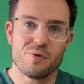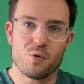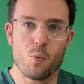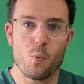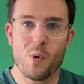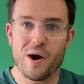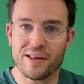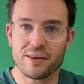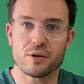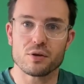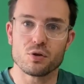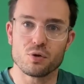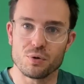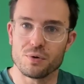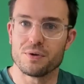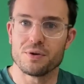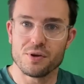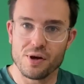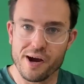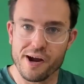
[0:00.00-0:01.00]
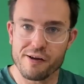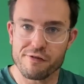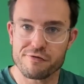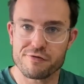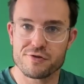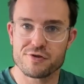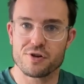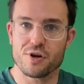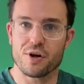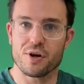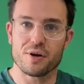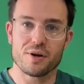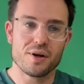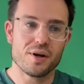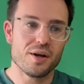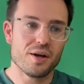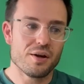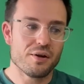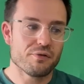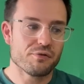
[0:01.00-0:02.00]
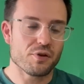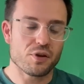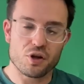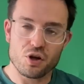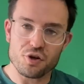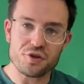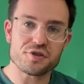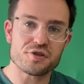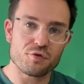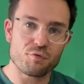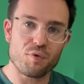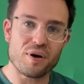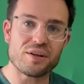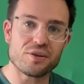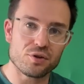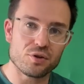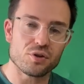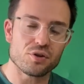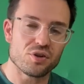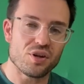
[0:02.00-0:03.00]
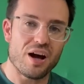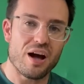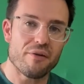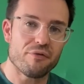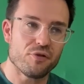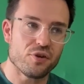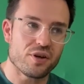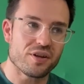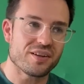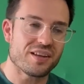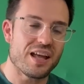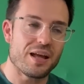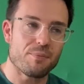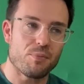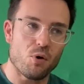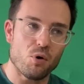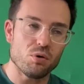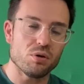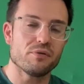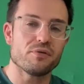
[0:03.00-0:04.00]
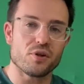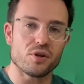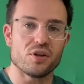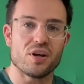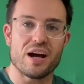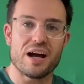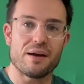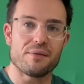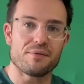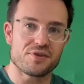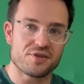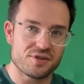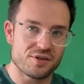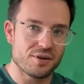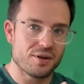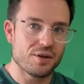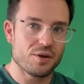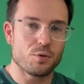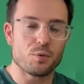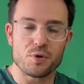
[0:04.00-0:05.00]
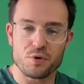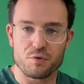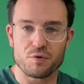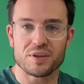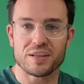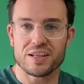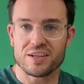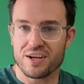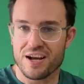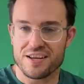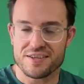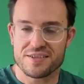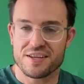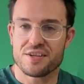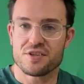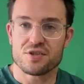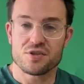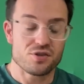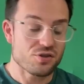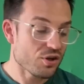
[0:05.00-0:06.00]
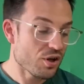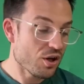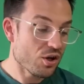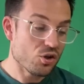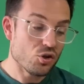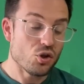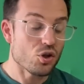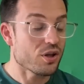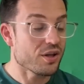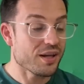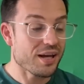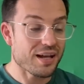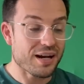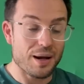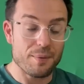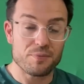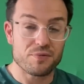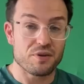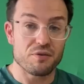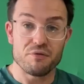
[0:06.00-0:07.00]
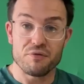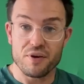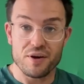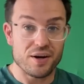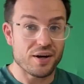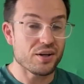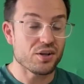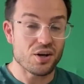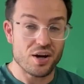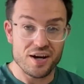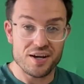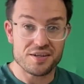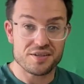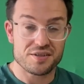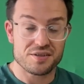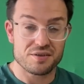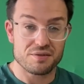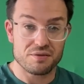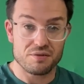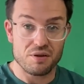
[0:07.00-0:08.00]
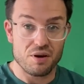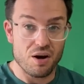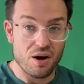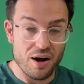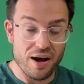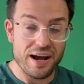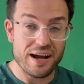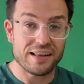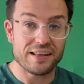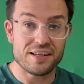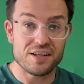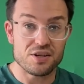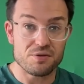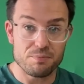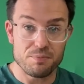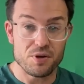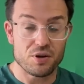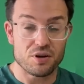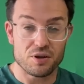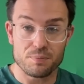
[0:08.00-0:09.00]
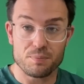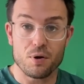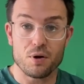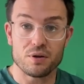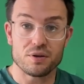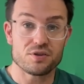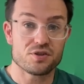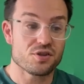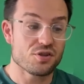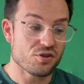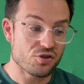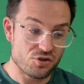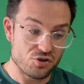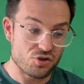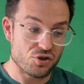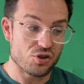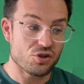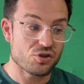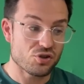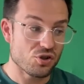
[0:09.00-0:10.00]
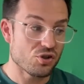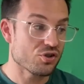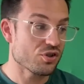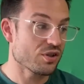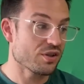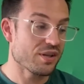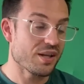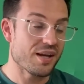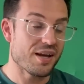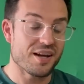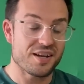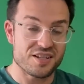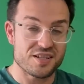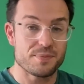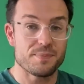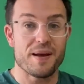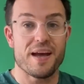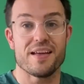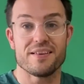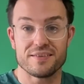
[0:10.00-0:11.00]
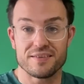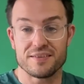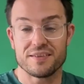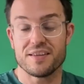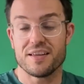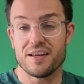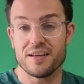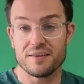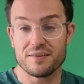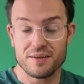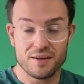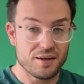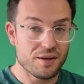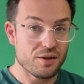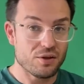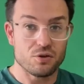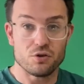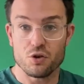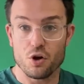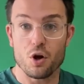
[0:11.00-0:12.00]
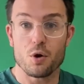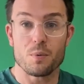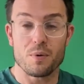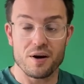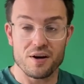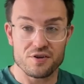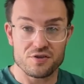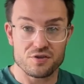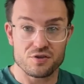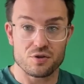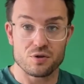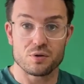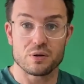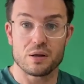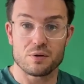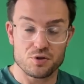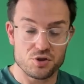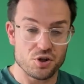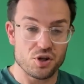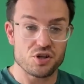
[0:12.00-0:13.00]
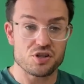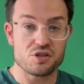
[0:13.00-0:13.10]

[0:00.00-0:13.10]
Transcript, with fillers: one good knife. So for the cost of one good knife, you can keep all of your knives with really nice edges. You can get up to very nice, highly mirrored polishes just using the expanded kit no worries at all. I'll show you